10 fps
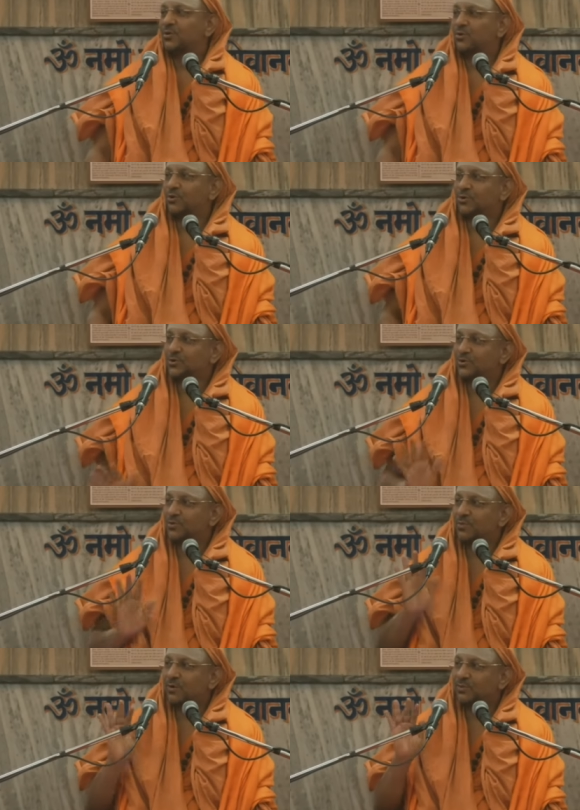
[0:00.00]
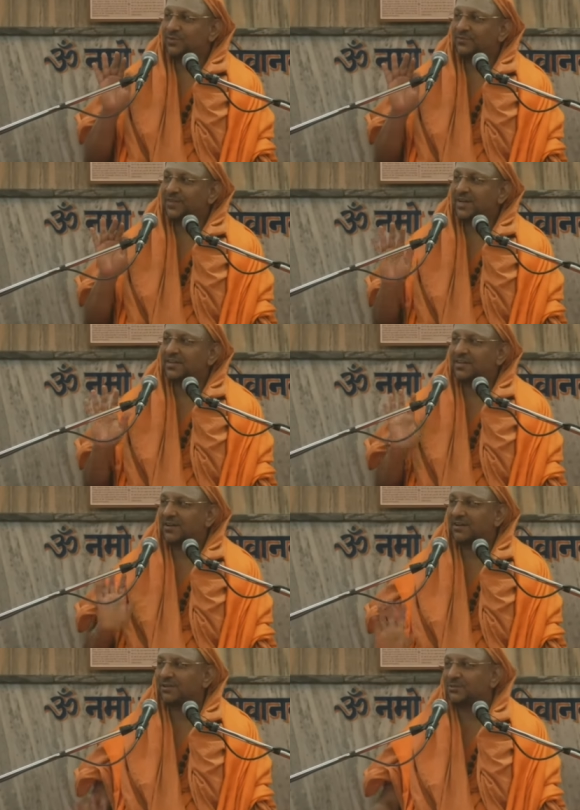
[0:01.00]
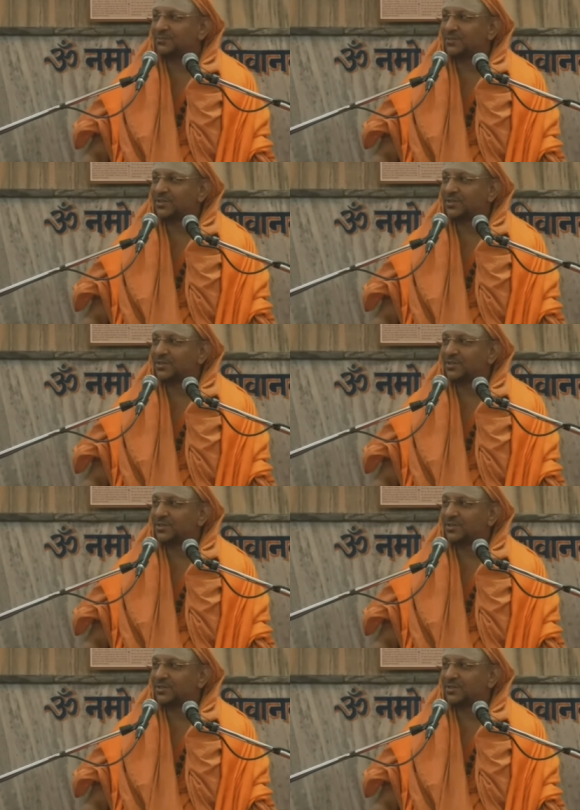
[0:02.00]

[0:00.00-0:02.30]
Gurus Gurustu maunam vyakhyanam